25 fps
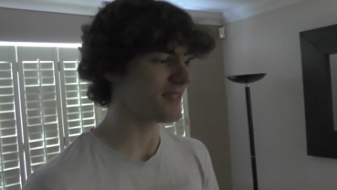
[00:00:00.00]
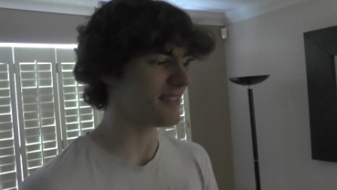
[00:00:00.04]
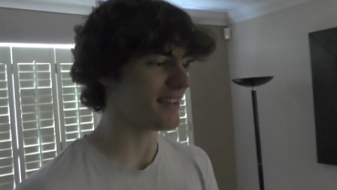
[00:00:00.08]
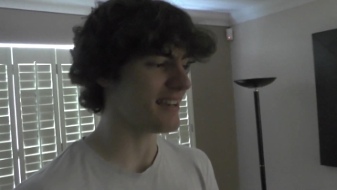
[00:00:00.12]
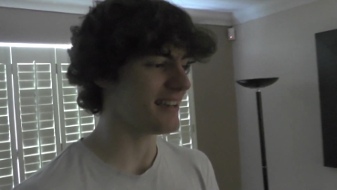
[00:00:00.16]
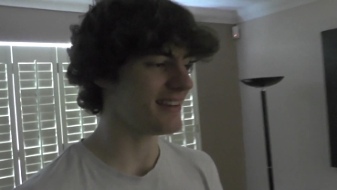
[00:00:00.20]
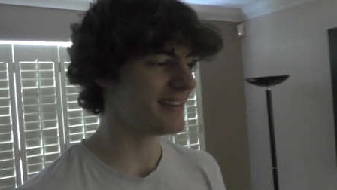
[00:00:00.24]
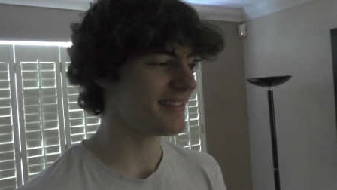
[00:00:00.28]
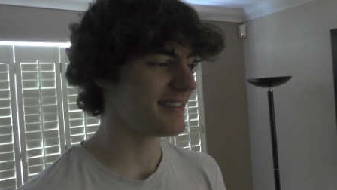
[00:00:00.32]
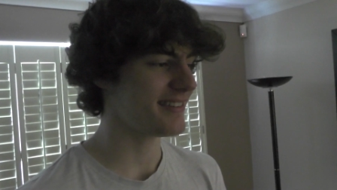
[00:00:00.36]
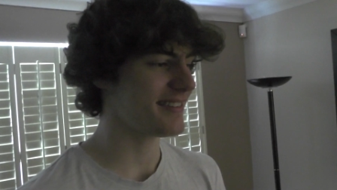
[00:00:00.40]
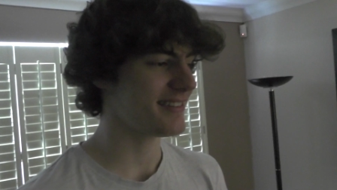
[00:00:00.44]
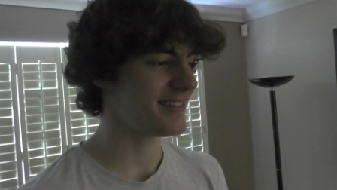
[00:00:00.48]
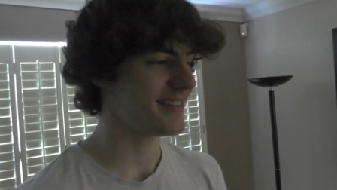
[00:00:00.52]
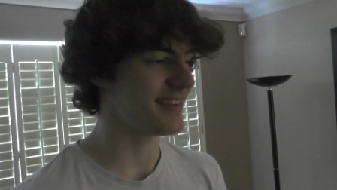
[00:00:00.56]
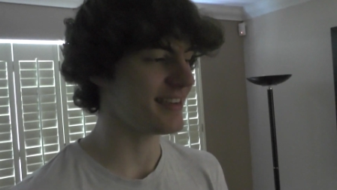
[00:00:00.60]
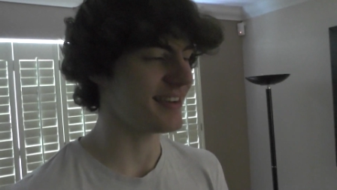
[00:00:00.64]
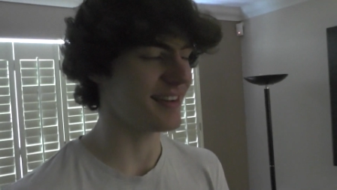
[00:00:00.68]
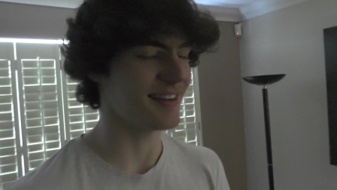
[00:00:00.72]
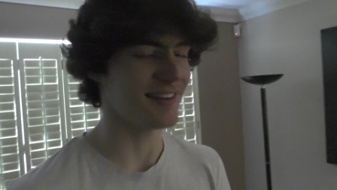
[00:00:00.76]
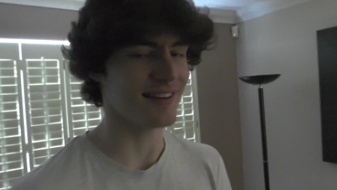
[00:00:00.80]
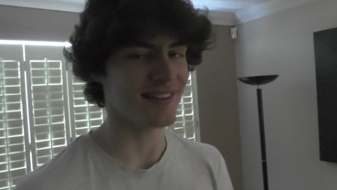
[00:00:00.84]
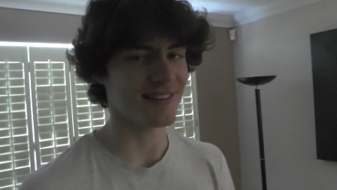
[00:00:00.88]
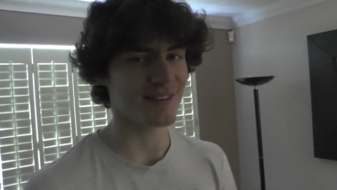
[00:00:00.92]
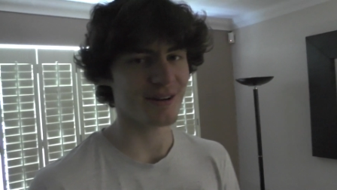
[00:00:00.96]
days
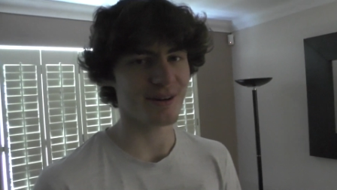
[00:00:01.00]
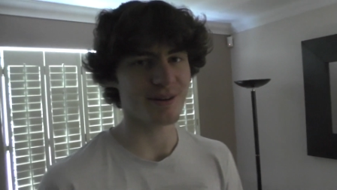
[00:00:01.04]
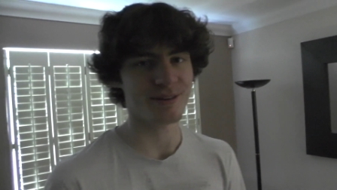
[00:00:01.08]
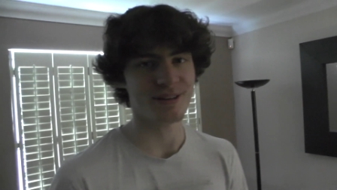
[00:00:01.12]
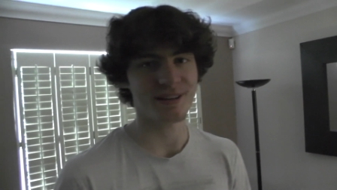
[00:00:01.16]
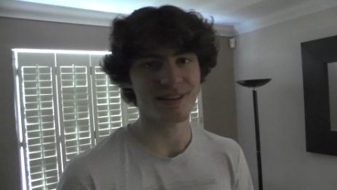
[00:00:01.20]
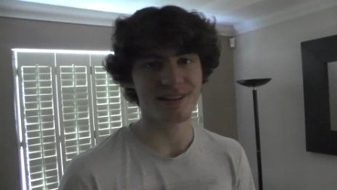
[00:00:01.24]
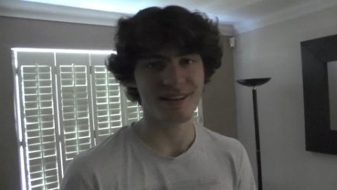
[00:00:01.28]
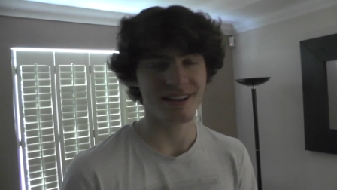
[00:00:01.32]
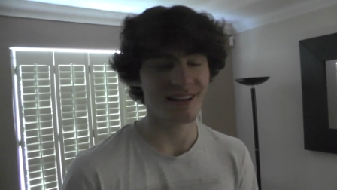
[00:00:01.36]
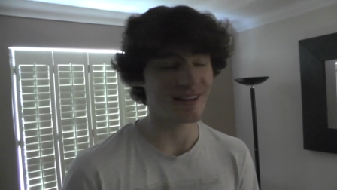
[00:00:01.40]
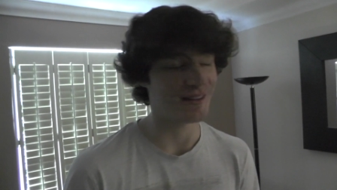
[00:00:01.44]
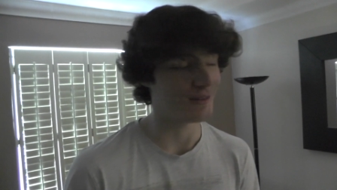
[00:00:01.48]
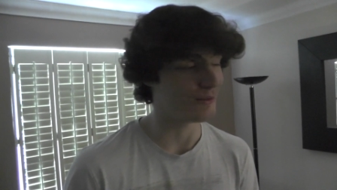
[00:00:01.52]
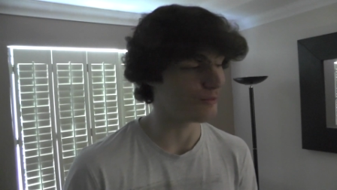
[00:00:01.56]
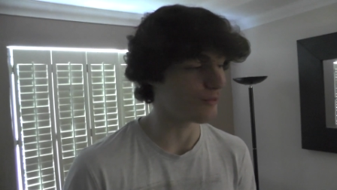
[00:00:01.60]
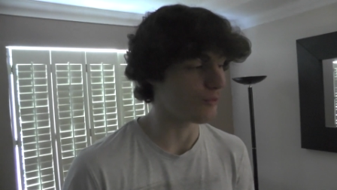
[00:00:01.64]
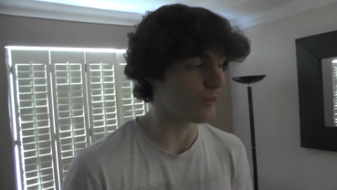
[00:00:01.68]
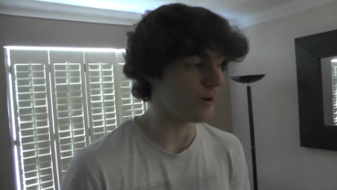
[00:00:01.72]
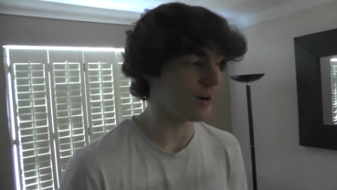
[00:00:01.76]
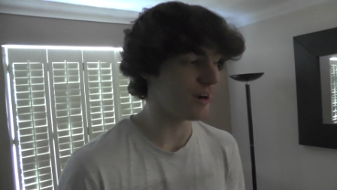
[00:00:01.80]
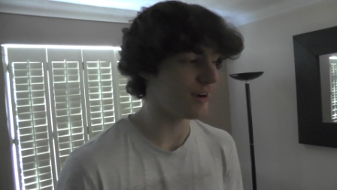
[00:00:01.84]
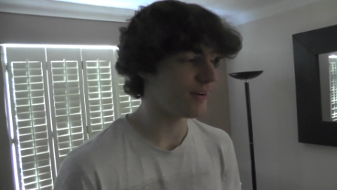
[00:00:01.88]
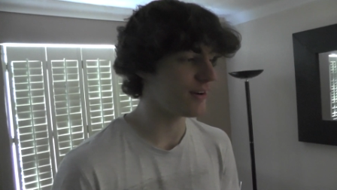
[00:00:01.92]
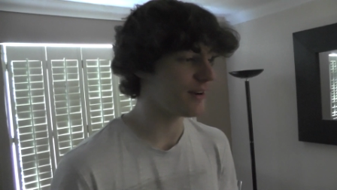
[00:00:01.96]
coding and
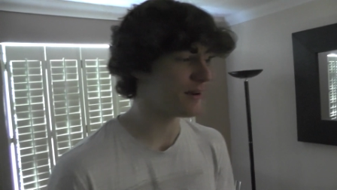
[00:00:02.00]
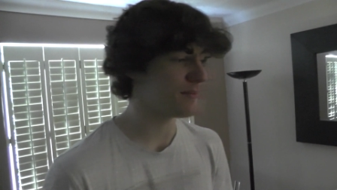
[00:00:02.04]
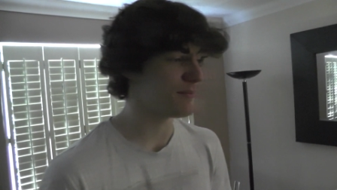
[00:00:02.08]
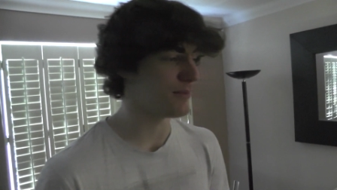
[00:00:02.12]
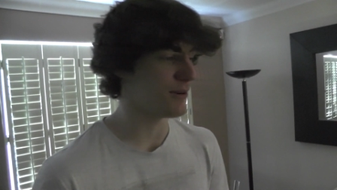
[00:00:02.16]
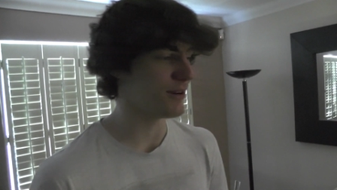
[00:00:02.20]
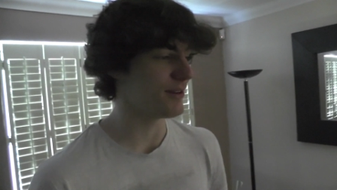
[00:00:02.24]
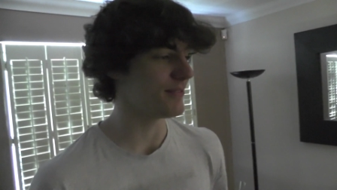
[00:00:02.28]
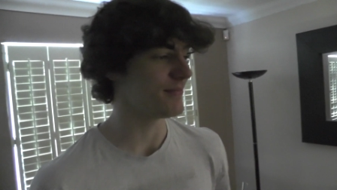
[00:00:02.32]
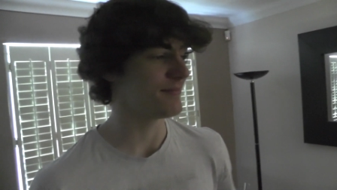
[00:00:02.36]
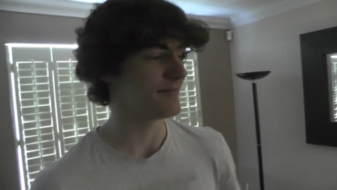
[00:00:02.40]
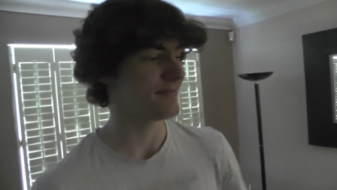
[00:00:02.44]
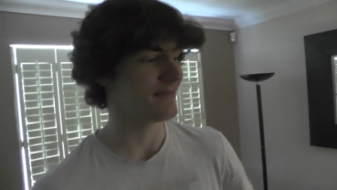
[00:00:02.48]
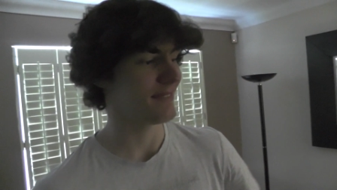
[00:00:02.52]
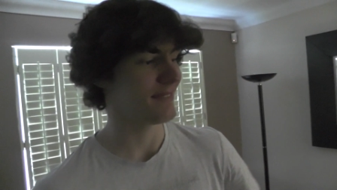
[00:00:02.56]
wiring, but